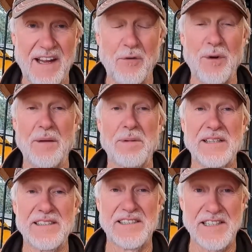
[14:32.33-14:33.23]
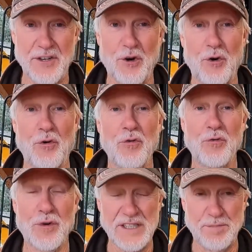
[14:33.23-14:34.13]
There would have been zero
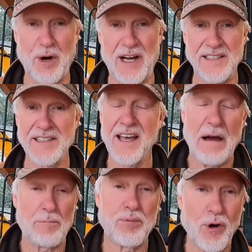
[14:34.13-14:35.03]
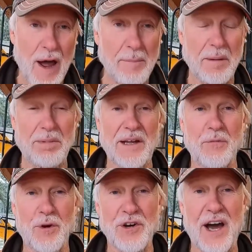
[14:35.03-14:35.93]
response. That probably
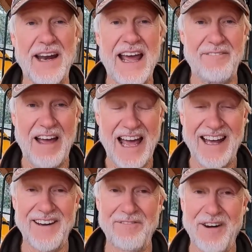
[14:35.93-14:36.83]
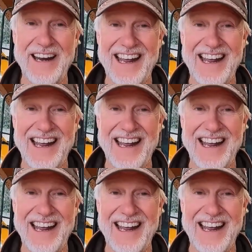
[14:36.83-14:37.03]
would not have had a fun